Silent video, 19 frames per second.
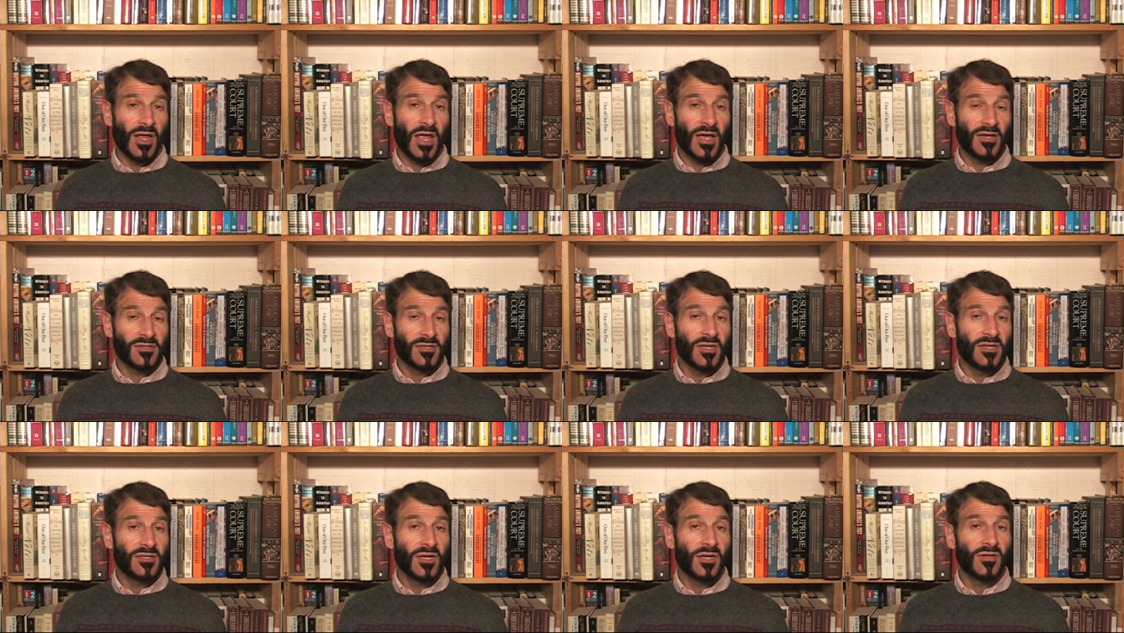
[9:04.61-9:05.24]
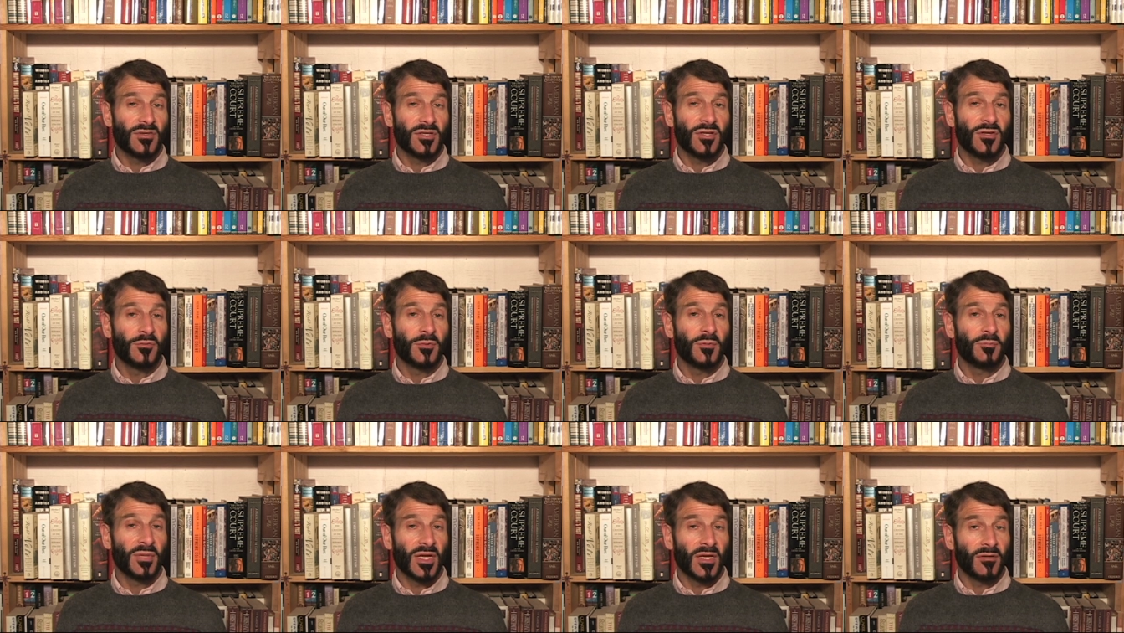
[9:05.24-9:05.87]
as an intelligent
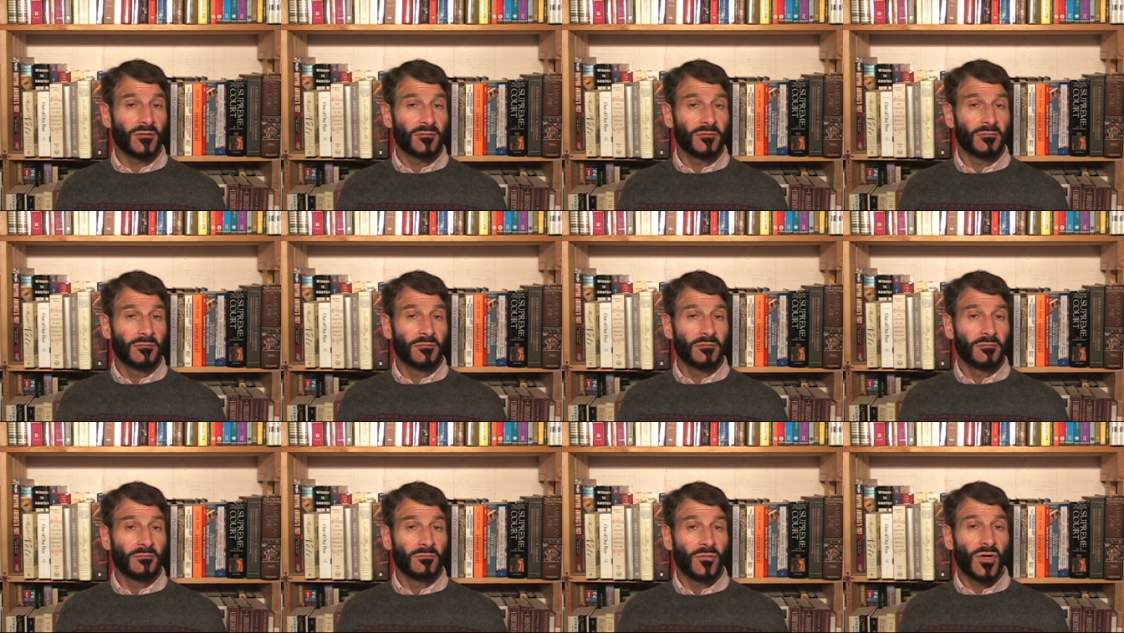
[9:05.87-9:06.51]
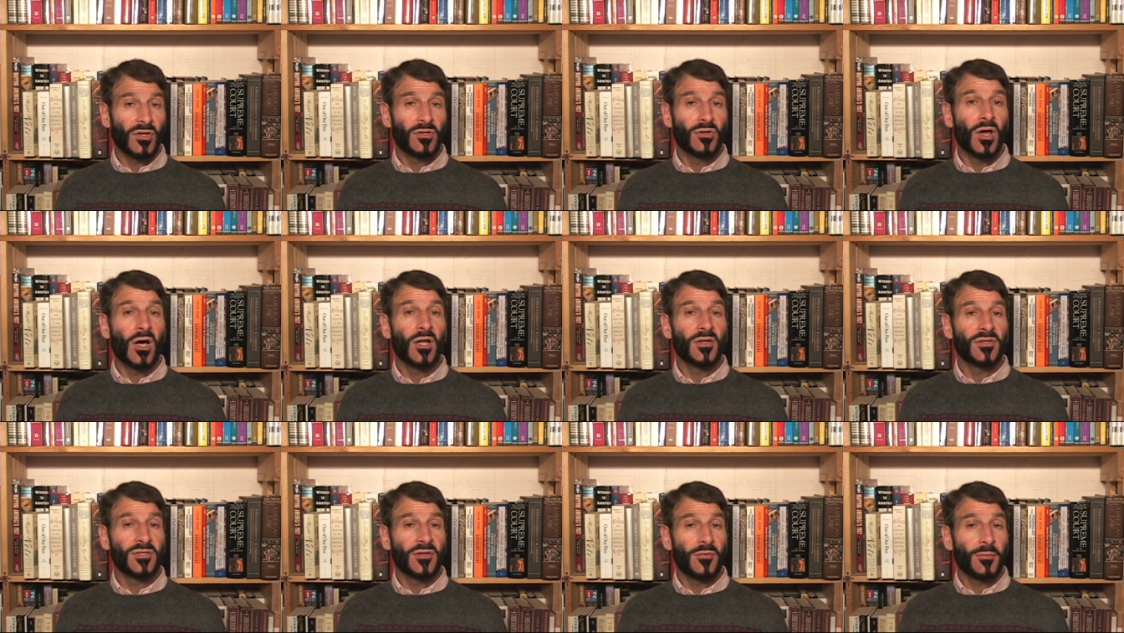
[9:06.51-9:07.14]
human being with
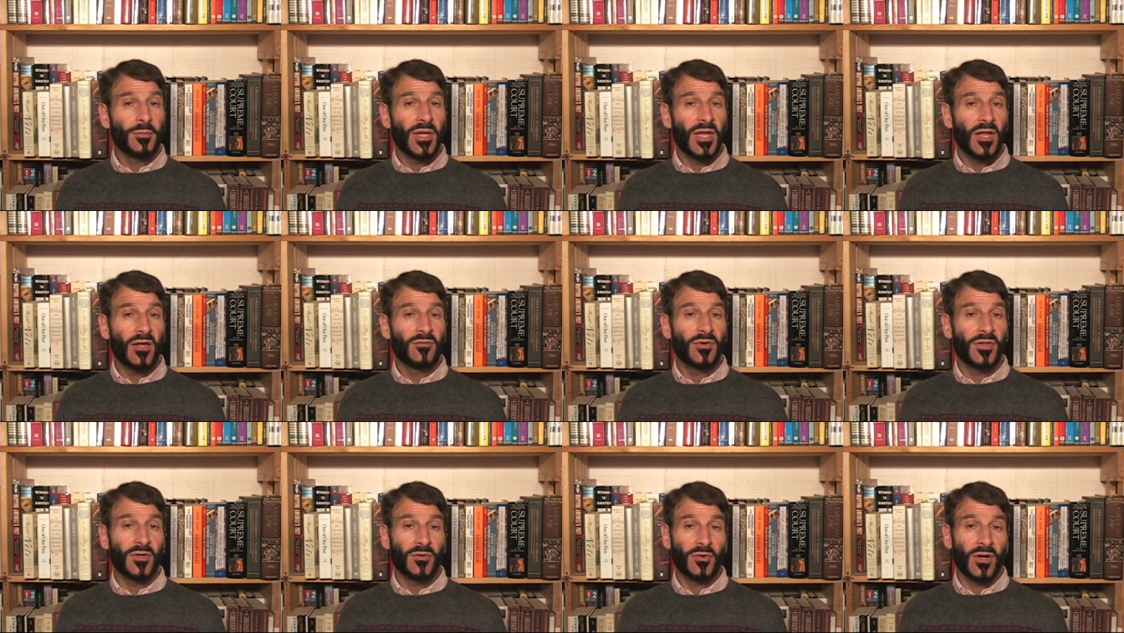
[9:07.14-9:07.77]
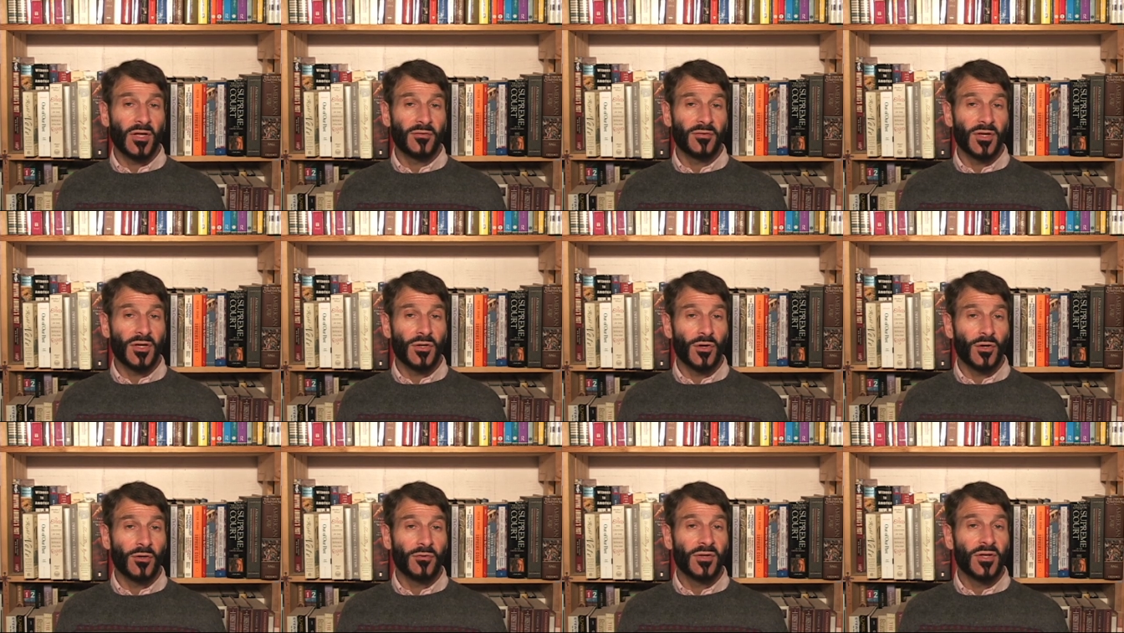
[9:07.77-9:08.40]
knowledge of the behavior of the relevant
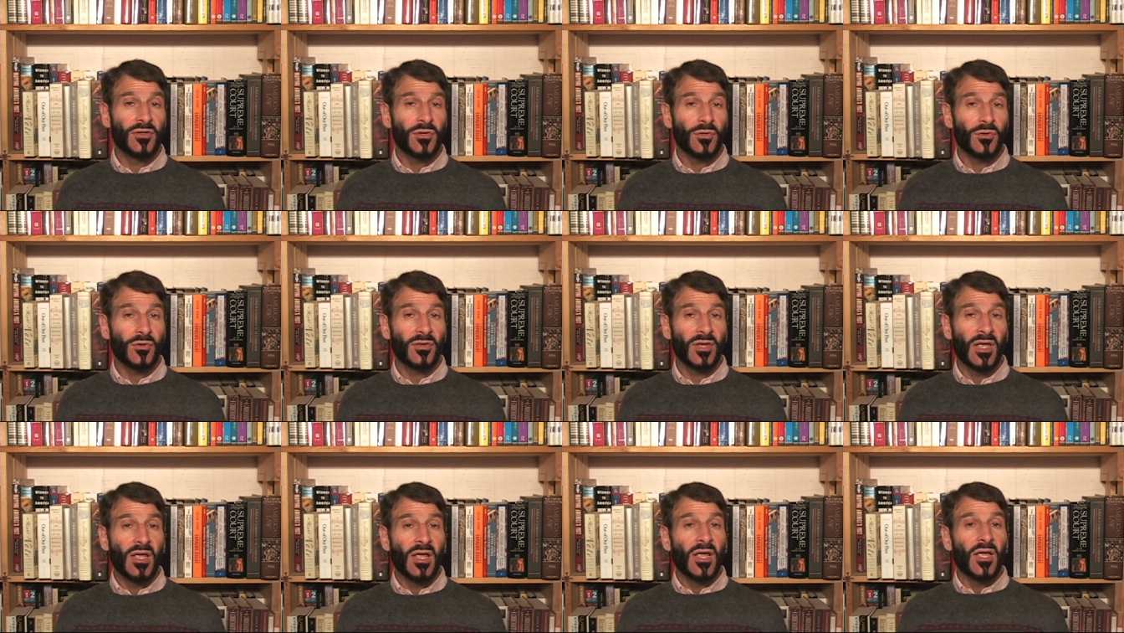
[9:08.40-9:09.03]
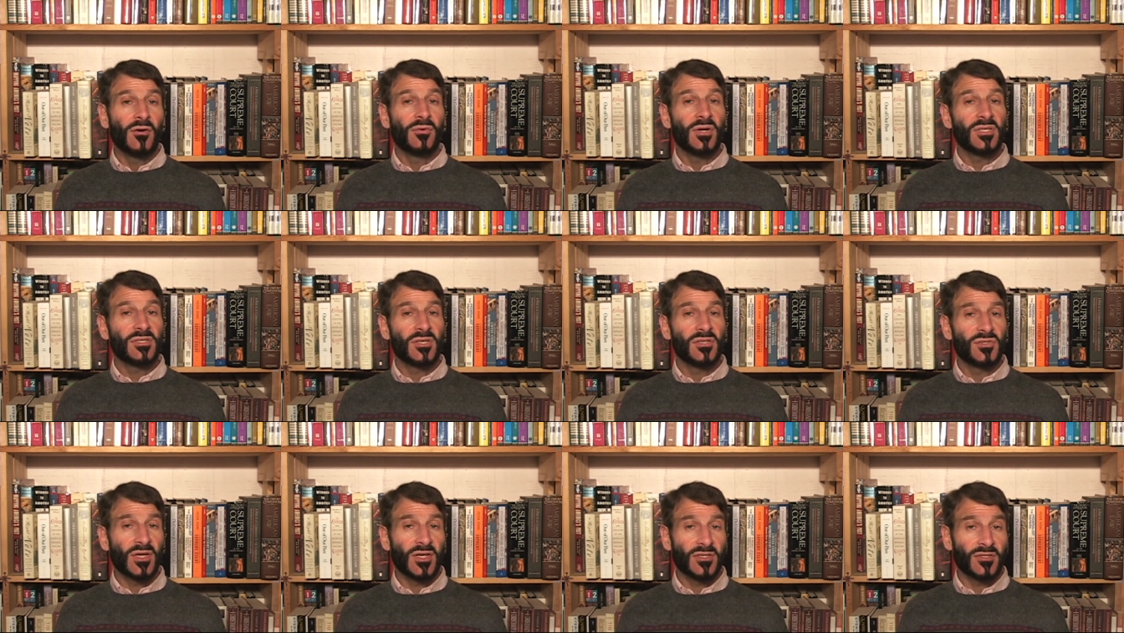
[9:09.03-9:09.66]
nerve and tooth, and we
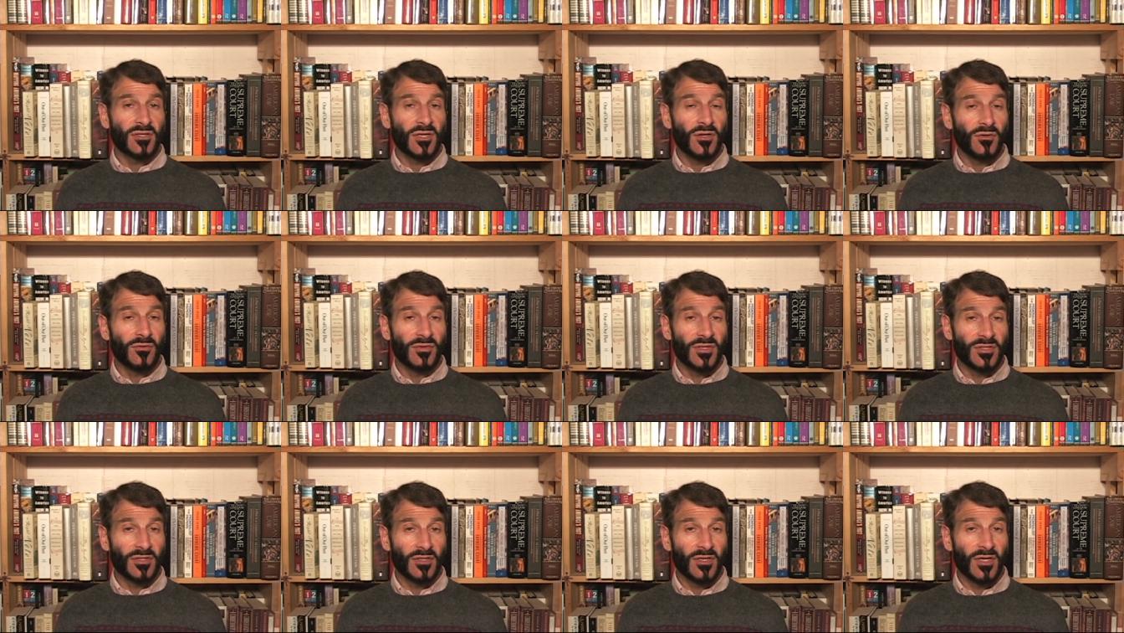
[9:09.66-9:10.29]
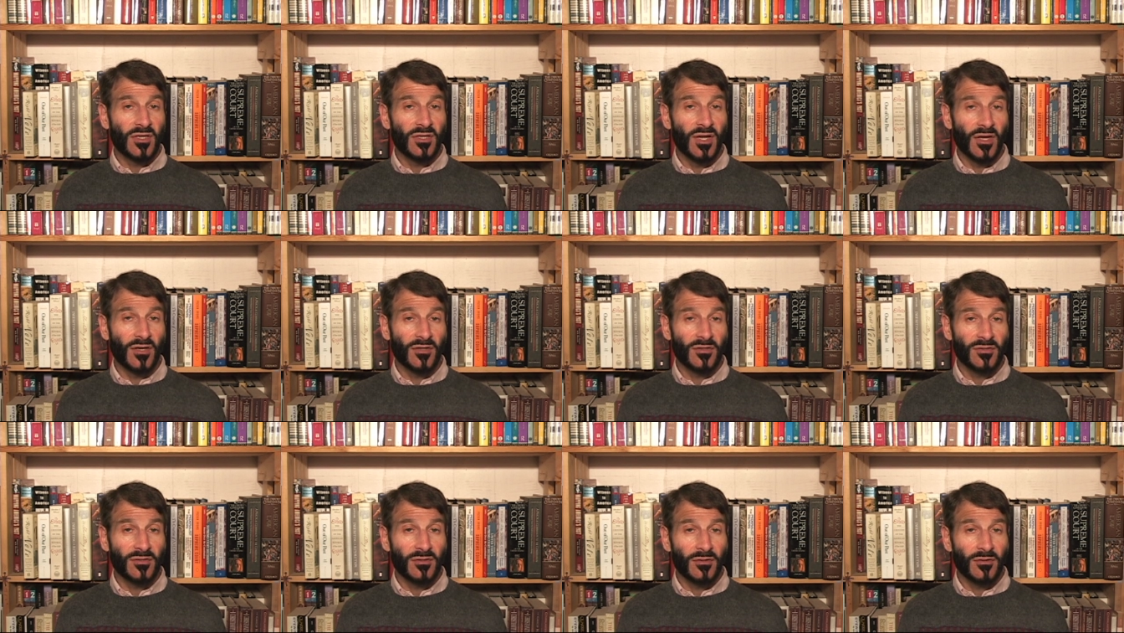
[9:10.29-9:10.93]
suggest that you visit a
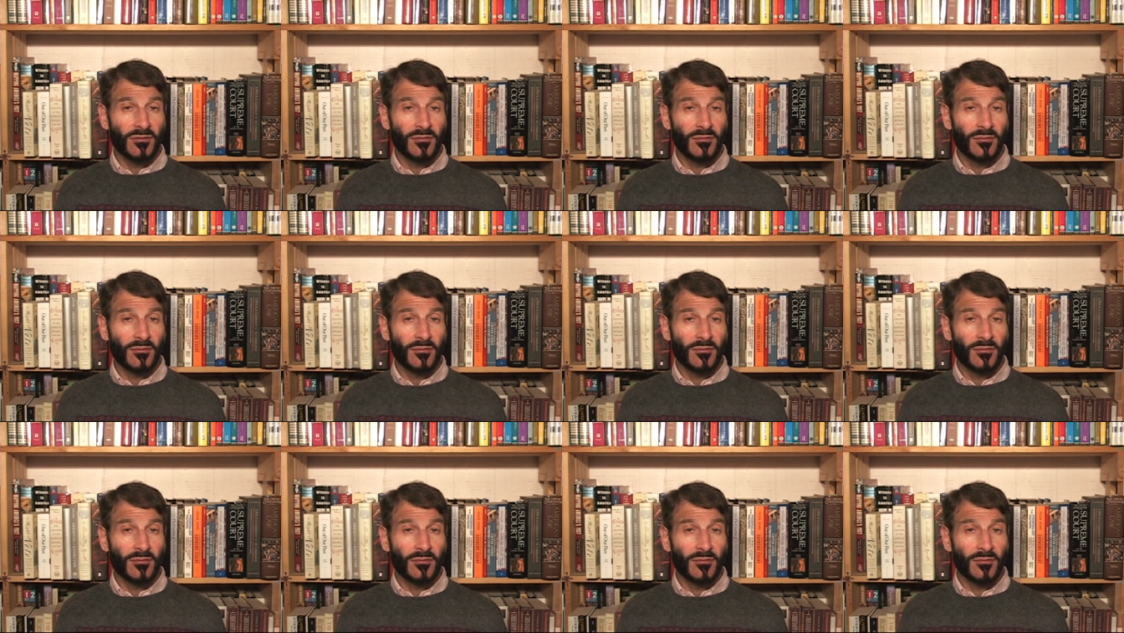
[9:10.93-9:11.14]
dentist.